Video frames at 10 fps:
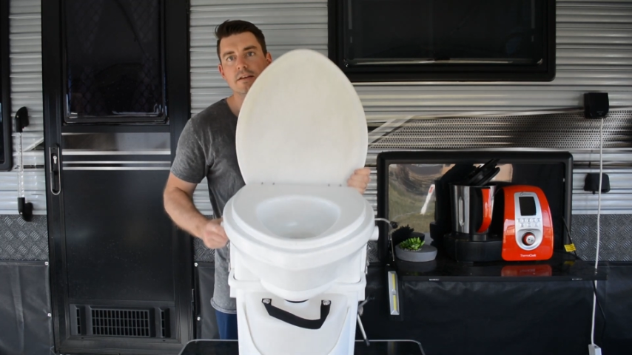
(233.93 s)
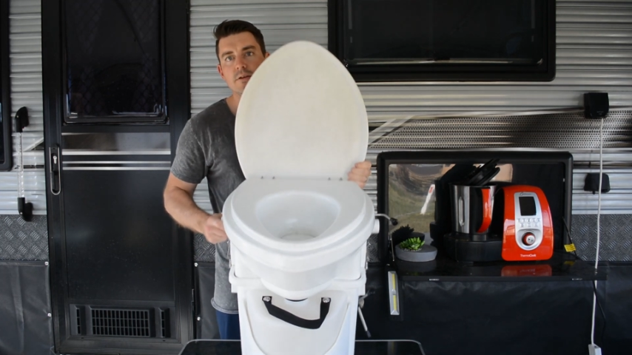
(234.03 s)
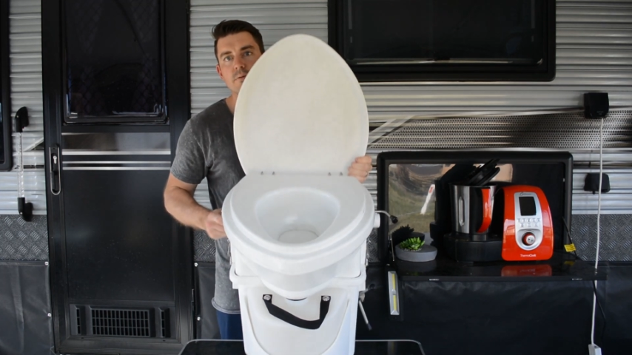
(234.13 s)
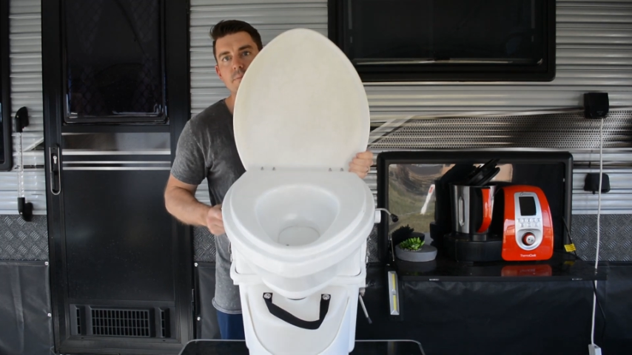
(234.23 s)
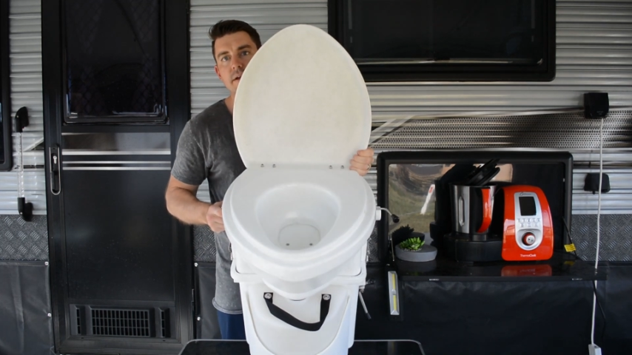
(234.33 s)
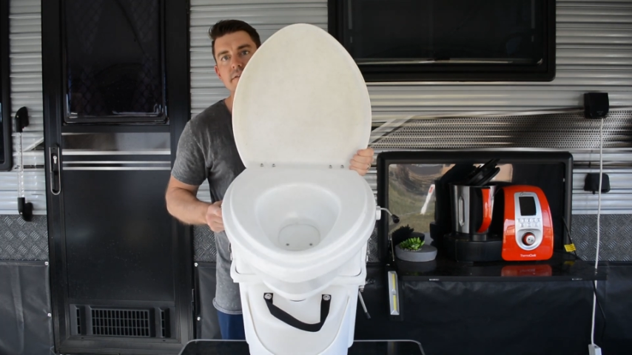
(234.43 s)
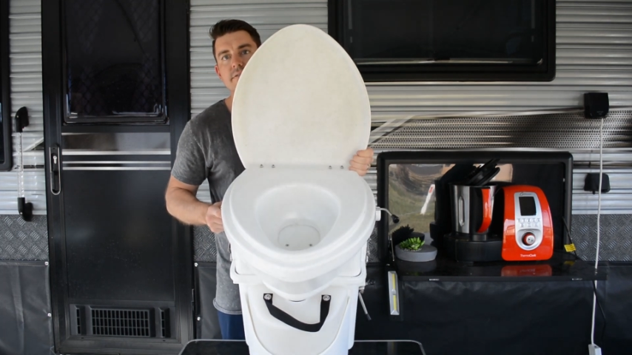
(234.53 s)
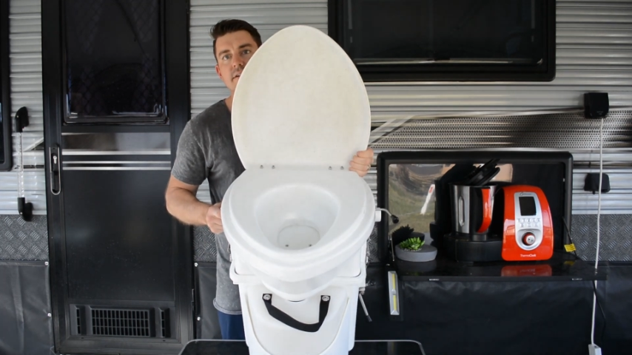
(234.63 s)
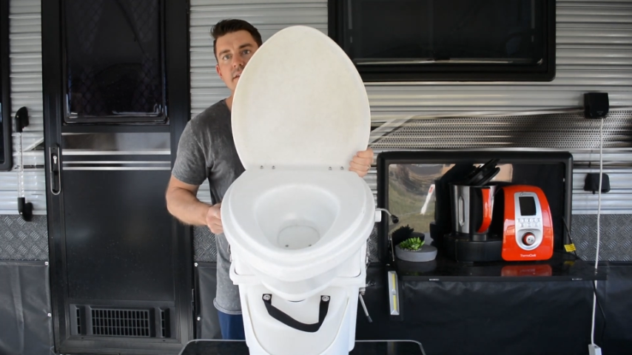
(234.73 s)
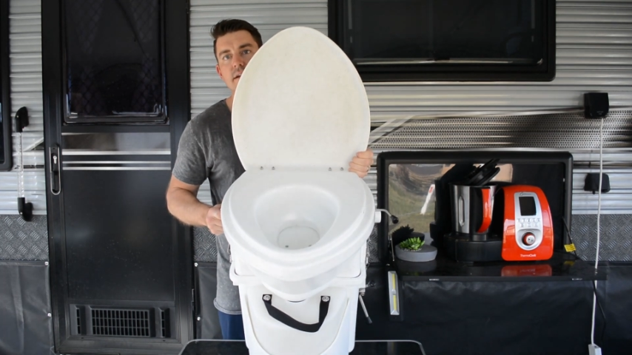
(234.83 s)
Won't be able to
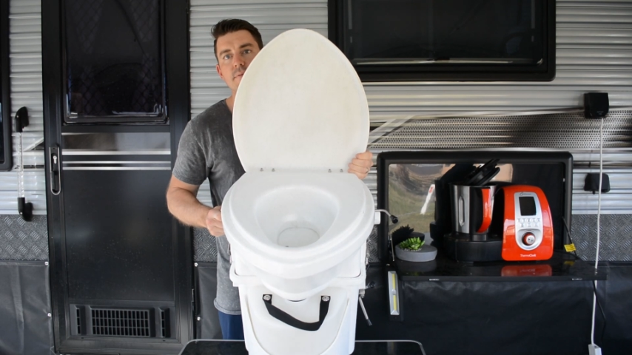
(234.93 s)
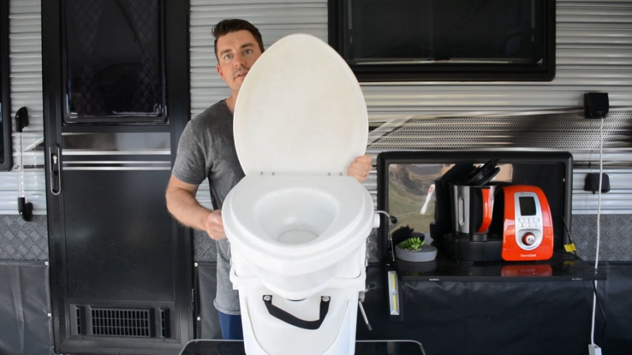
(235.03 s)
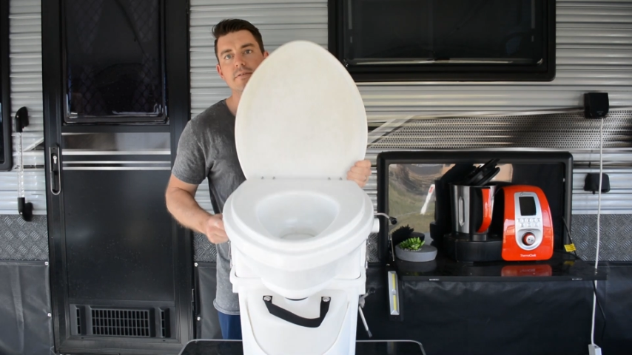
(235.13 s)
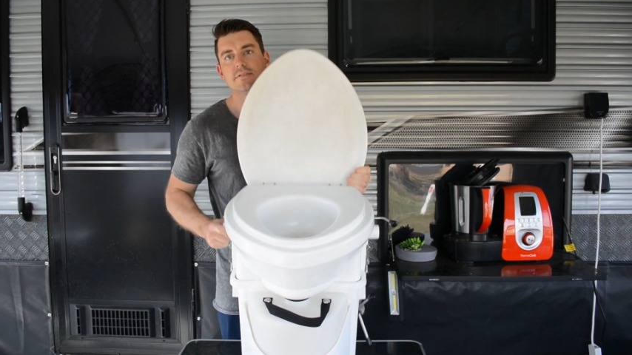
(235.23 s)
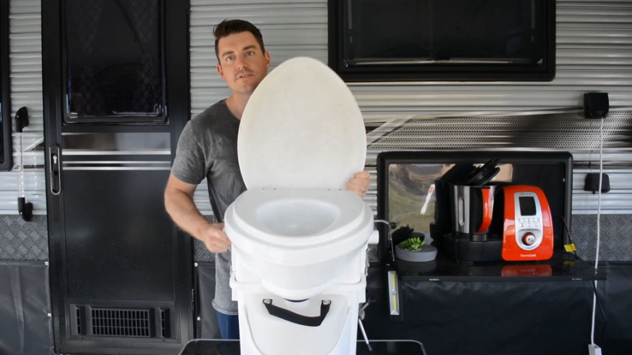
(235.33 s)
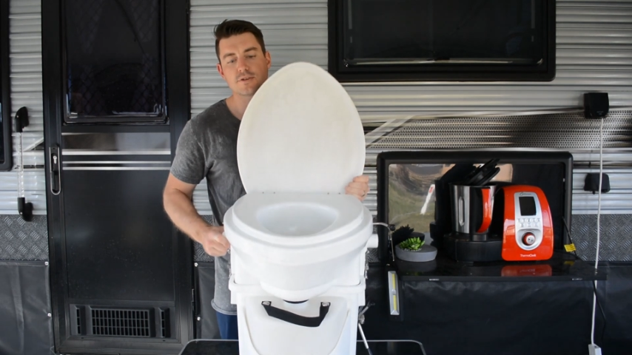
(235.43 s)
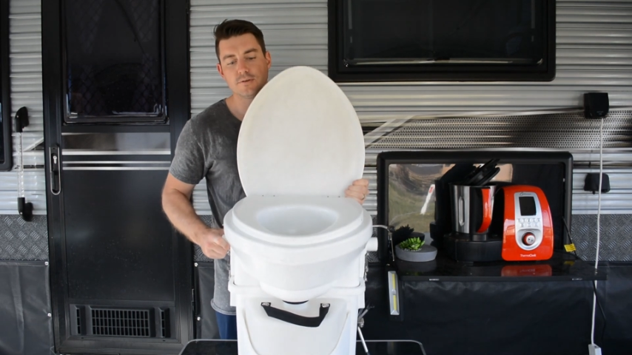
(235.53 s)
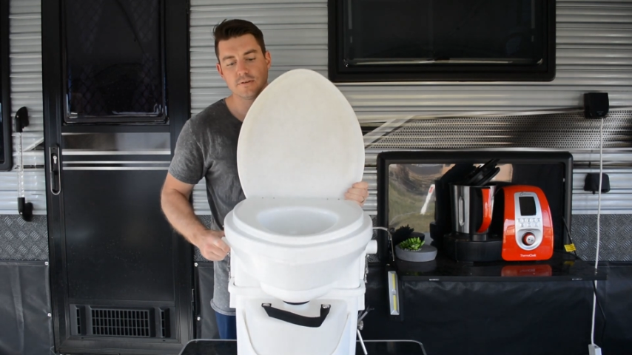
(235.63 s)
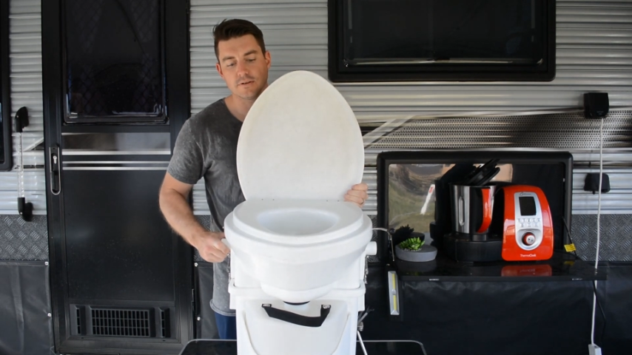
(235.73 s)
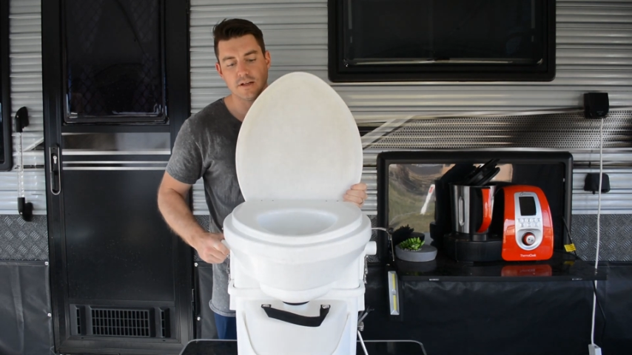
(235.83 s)
see there, but there is
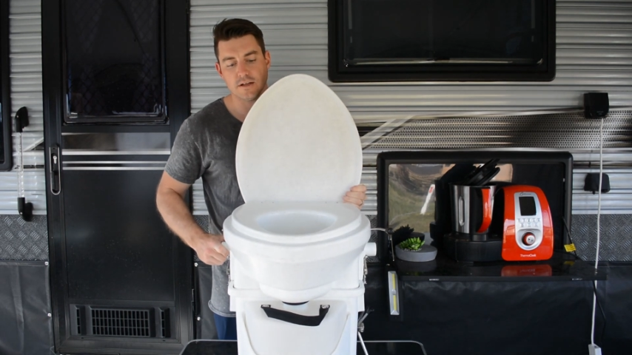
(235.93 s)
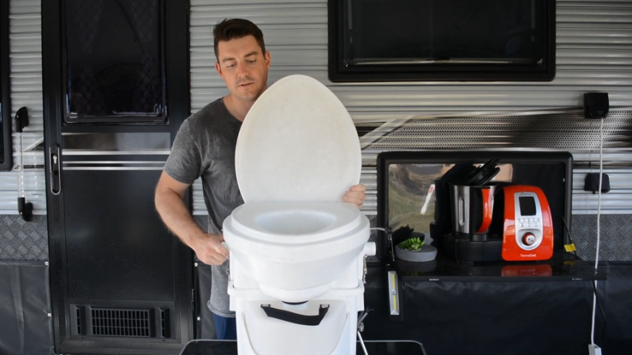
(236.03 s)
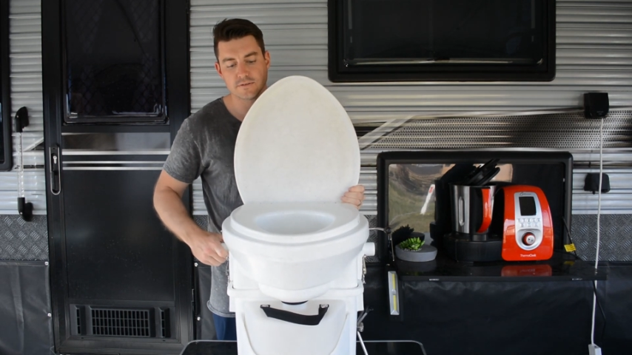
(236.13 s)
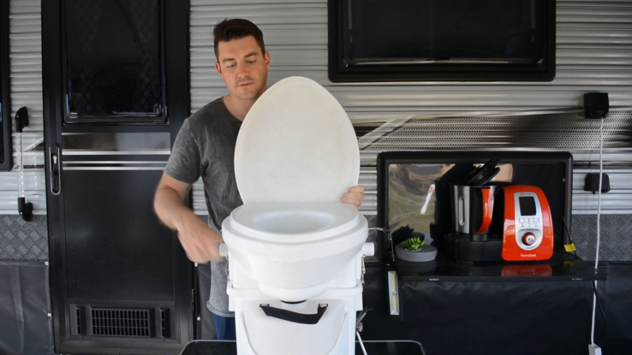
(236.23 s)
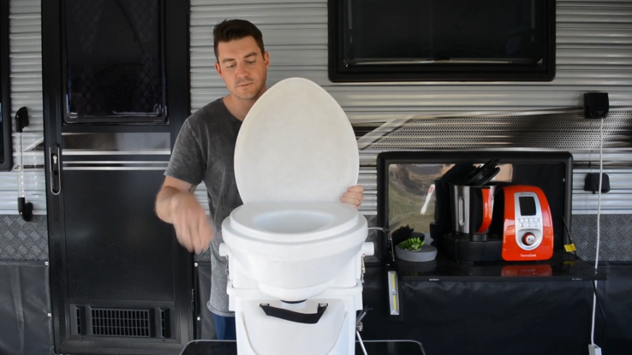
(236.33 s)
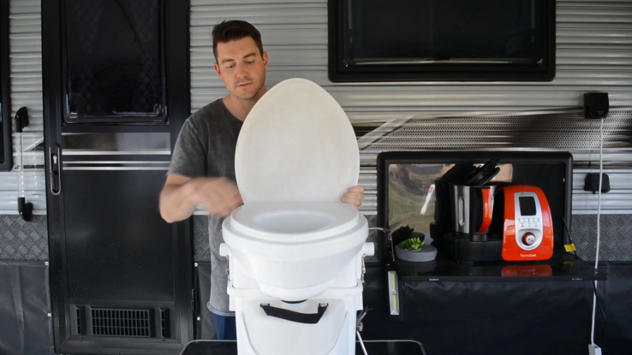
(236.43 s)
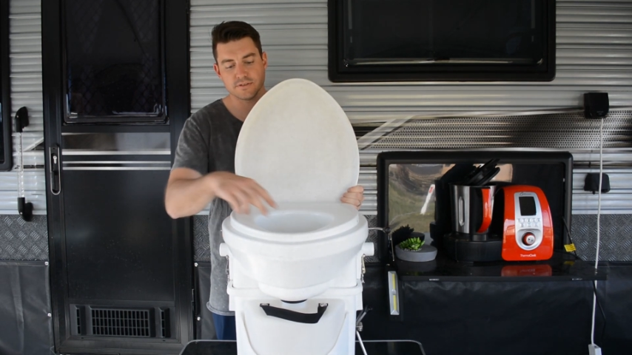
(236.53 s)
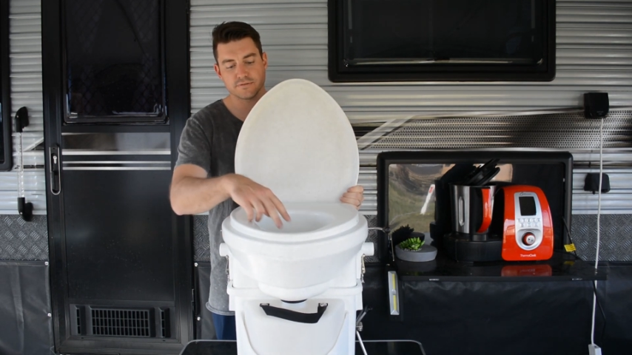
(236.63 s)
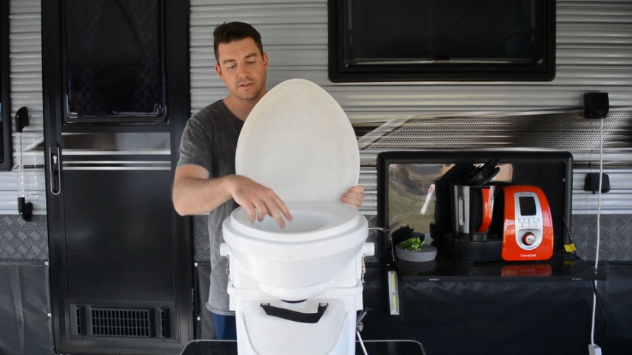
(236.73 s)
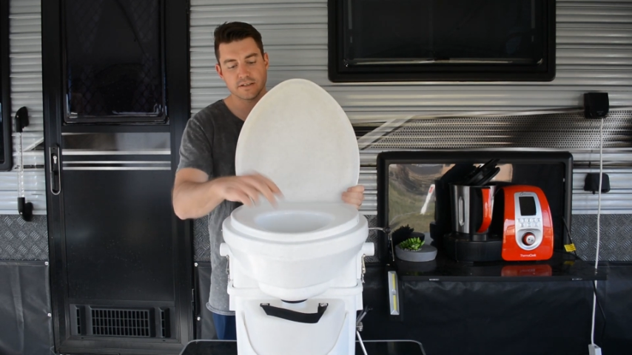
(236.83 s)
2 little holes towards
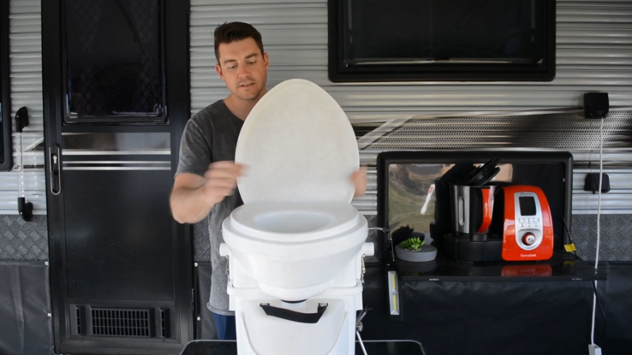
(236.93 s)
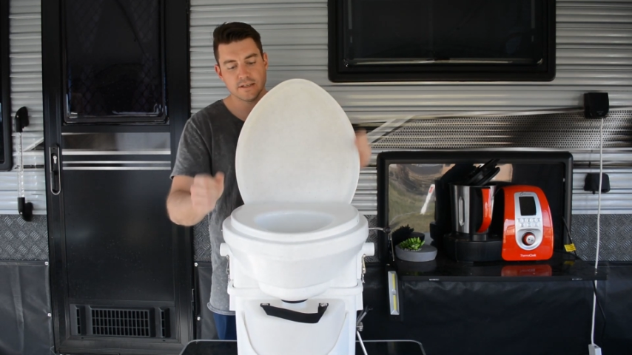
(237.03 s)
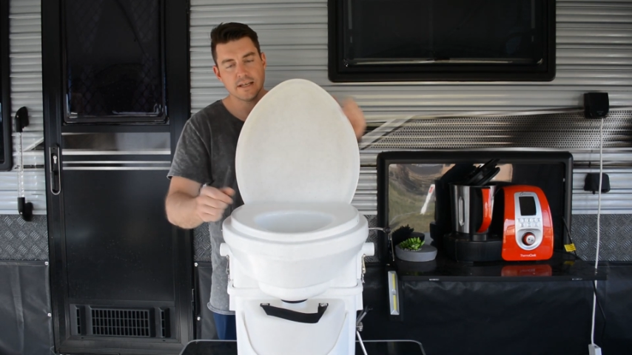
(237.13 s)
the front,